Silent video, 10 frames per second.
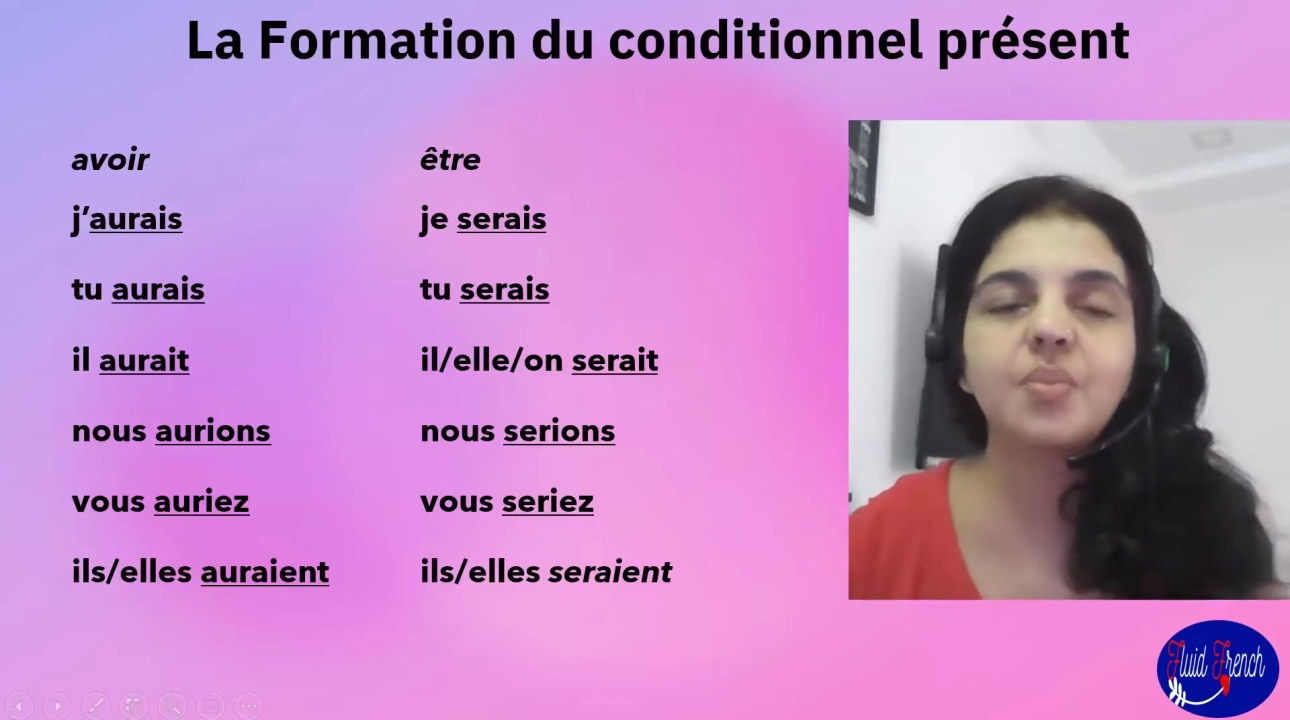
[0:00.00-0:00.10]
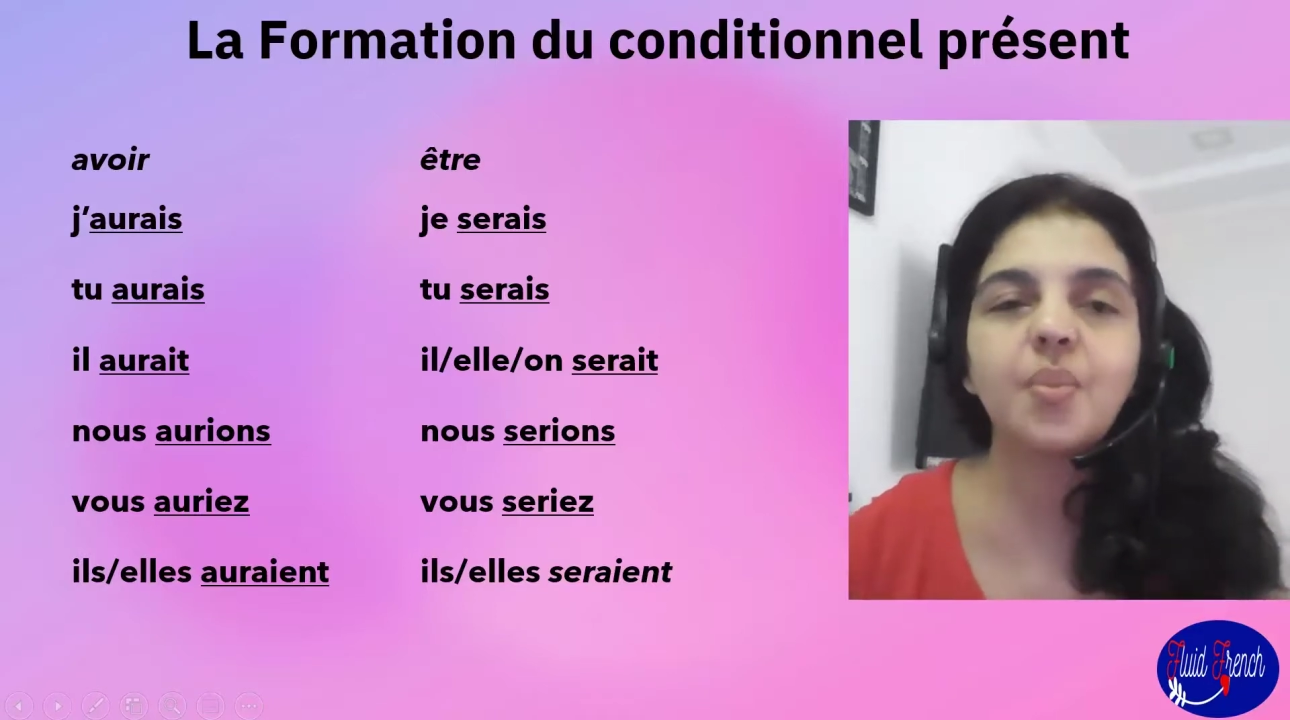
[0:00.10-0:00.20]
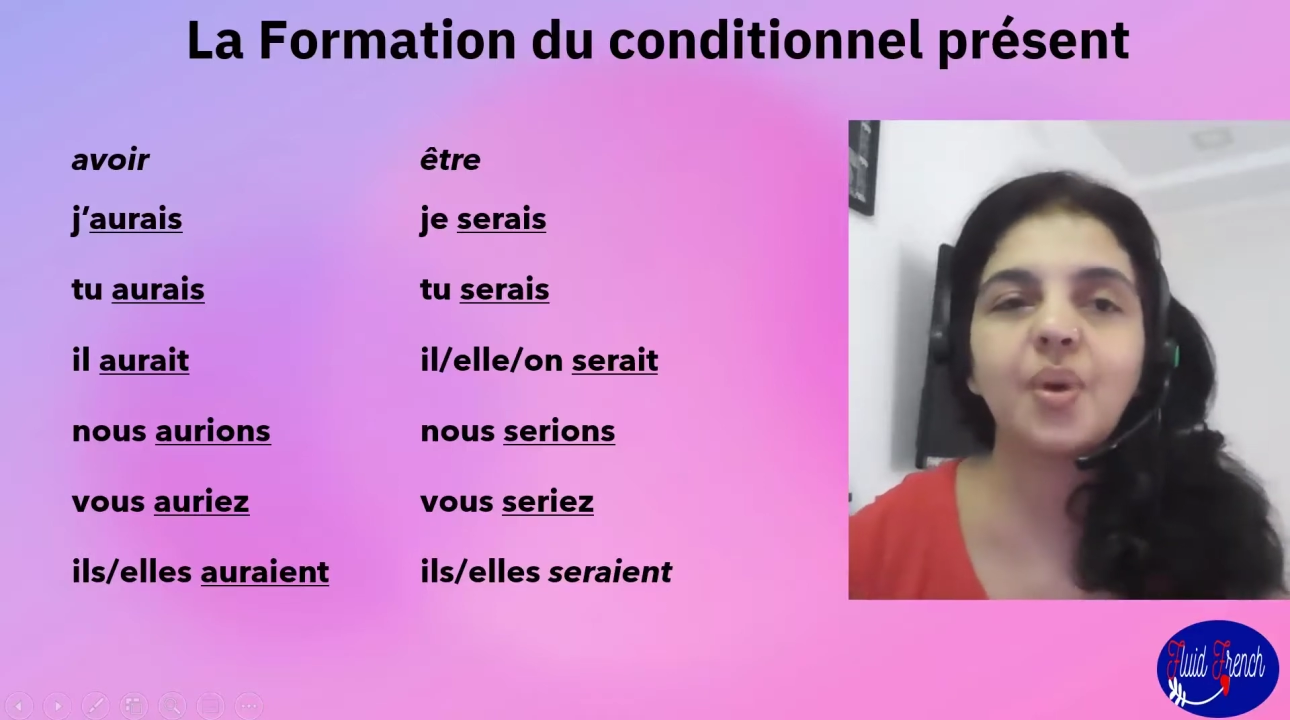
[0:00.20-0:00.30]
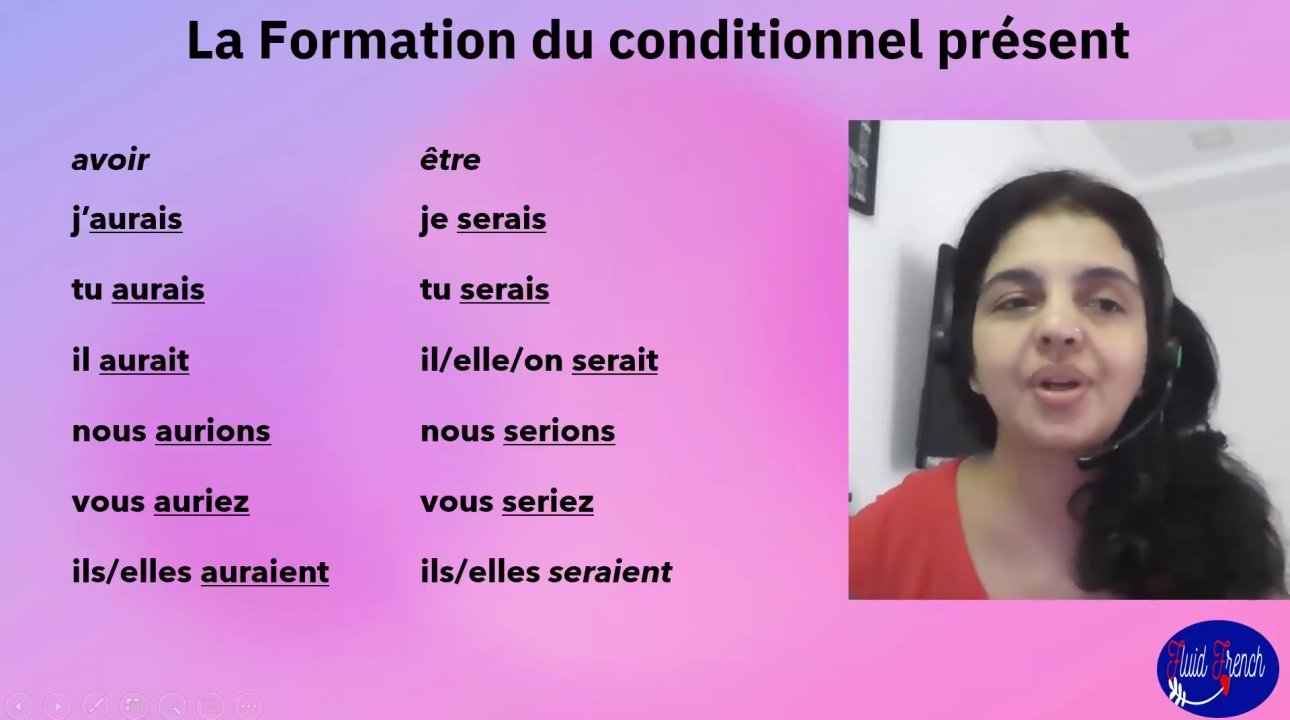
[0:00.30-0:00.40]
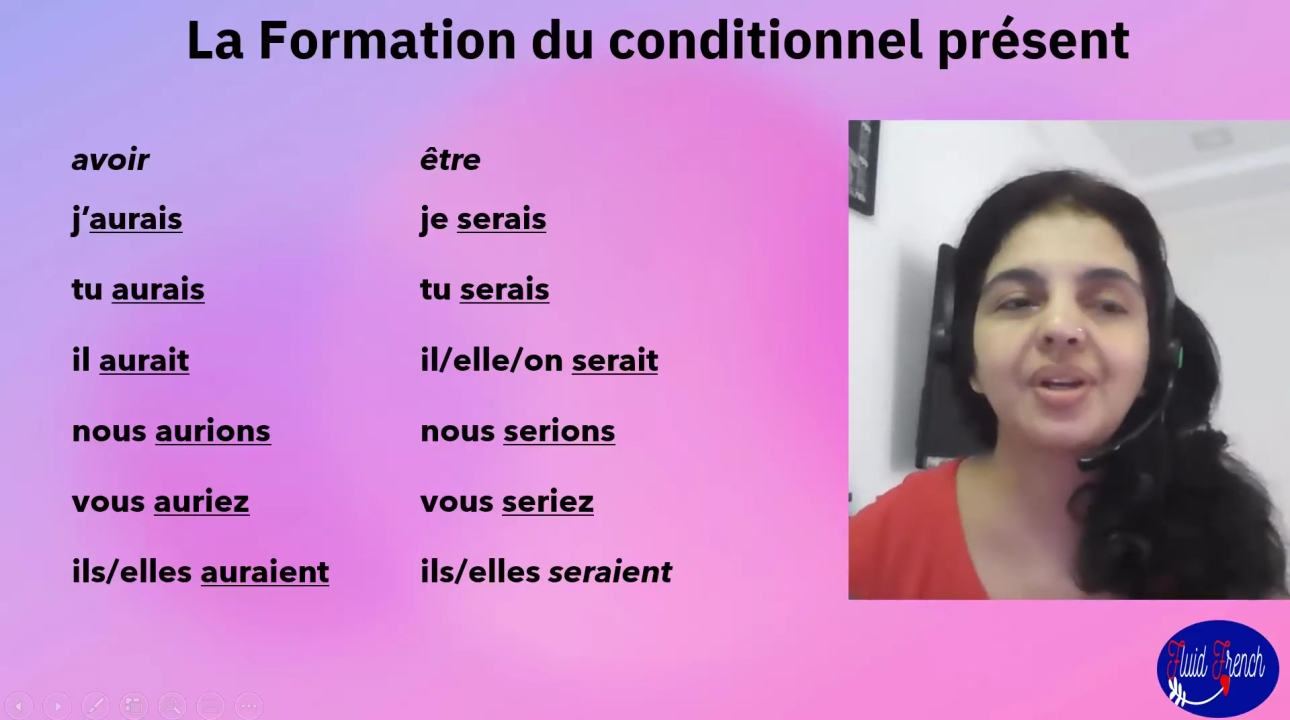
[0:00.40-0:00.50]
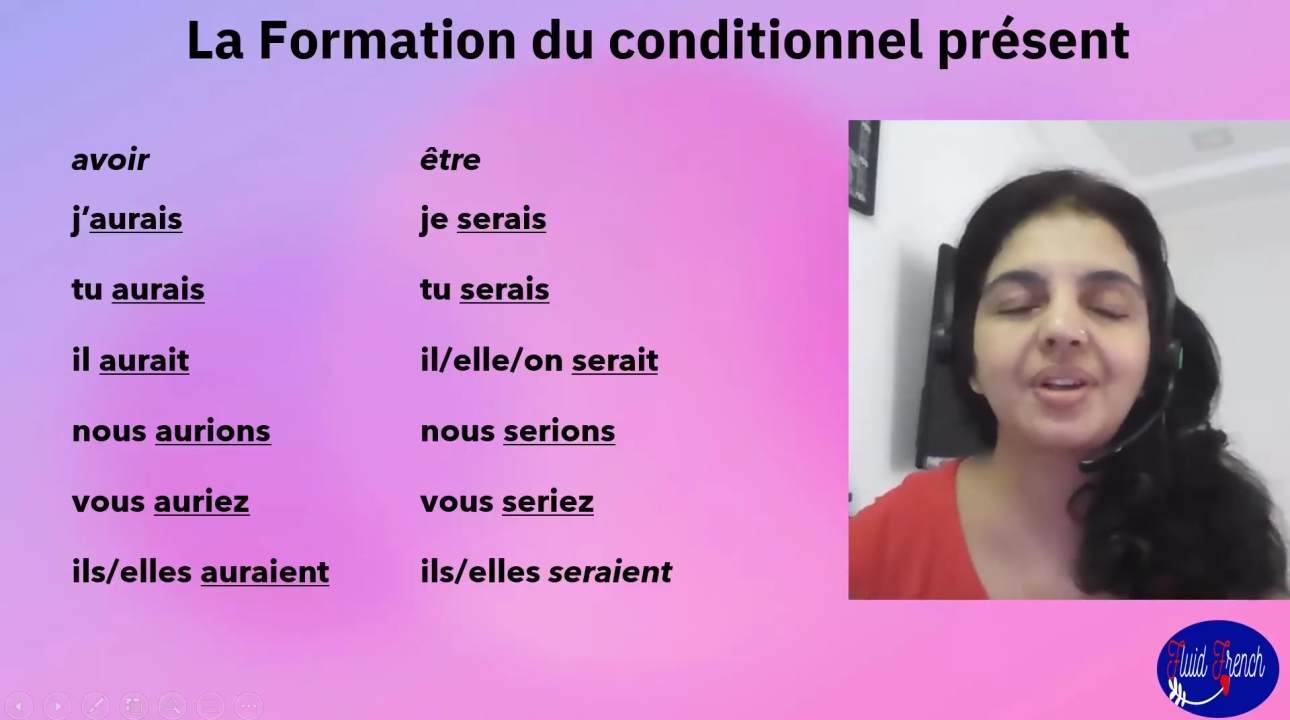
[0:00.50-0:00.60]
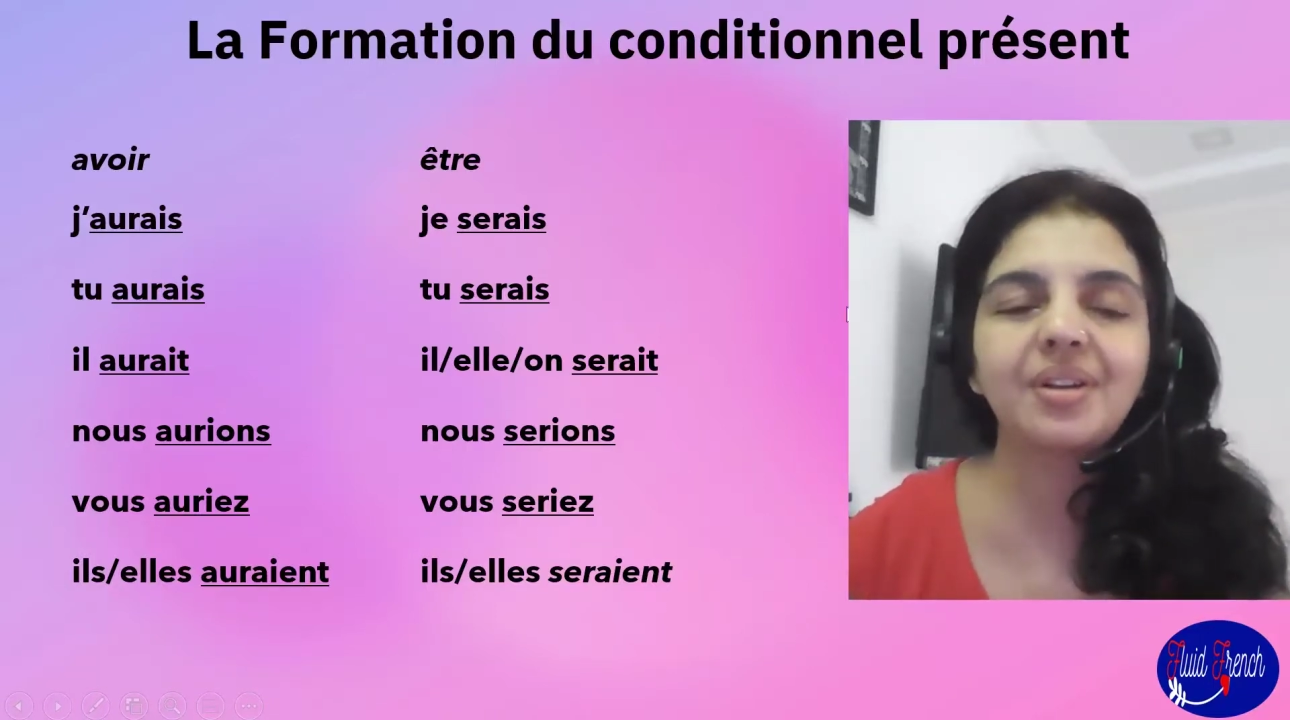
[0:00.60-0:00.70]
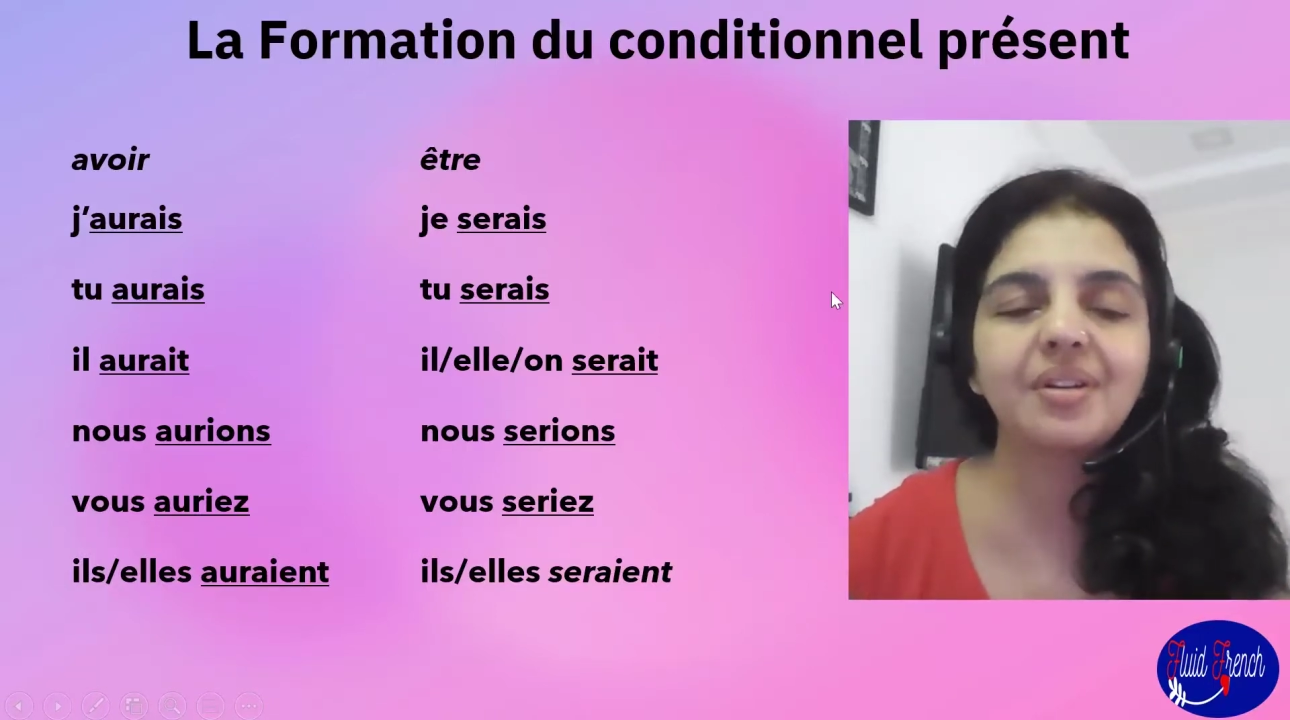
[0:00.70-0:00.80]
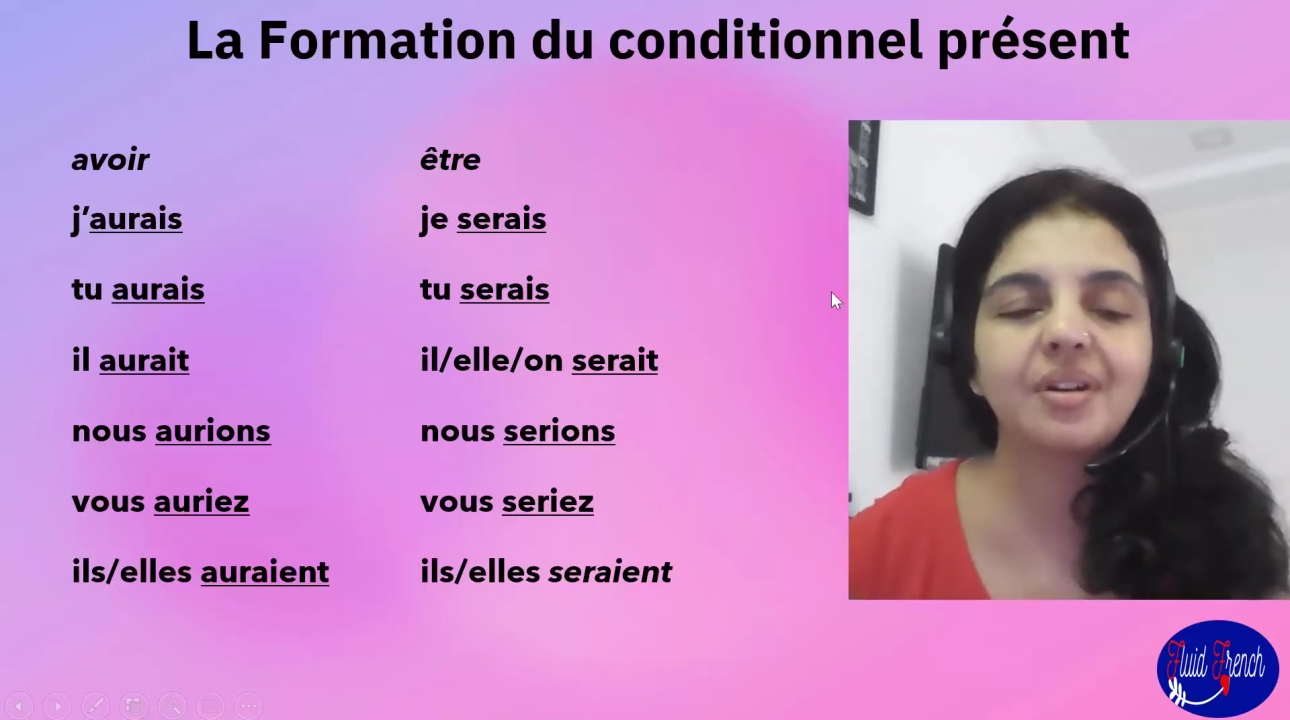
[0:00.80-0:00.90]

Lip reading: important